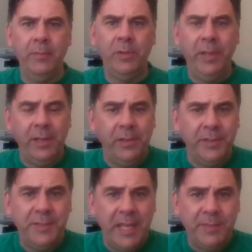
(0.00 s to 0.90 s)
Clinical
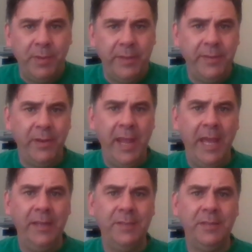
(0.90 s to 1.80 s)
assessment, on the other
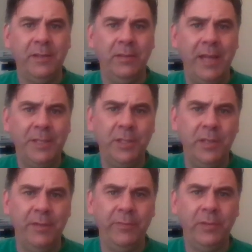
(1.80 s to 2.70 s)
hand, is the
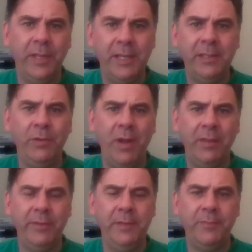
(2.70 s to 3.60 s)
collection of clinically
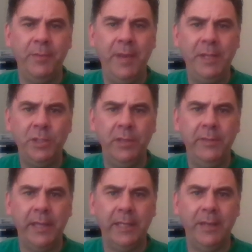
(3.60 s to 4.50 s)
relevant
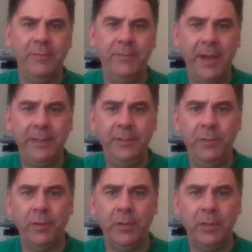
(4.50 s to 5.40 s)
information that can affect
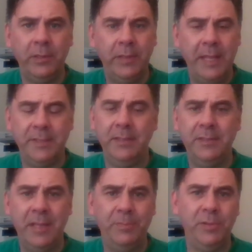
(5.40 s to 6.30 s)
your case
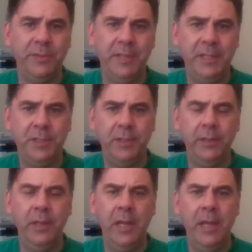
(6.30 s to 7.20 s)
conceptualization,
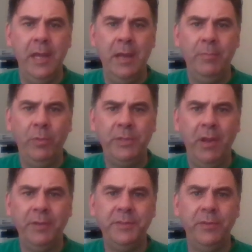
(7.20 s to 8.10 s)
but which
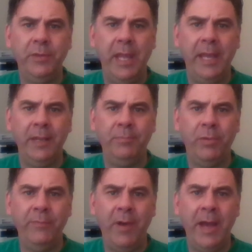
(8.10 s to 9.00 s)
also can
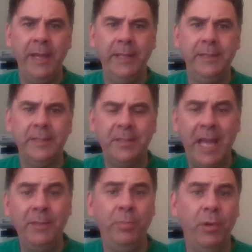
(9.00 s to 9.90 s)
provide
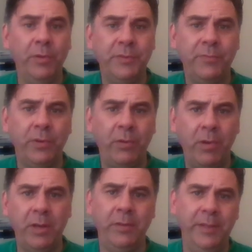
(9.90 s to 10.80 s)
signposts for
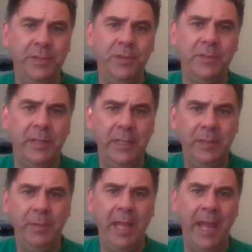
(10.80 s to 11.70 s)
critical issues that need
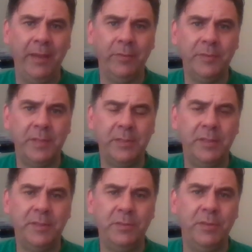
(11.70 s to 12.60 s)
to be handled, such
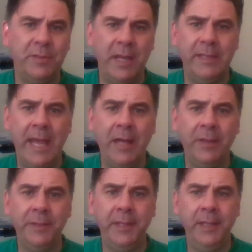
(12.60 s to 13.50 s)
as
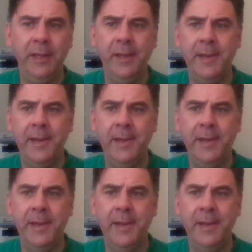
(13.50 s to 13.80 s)
suicidality,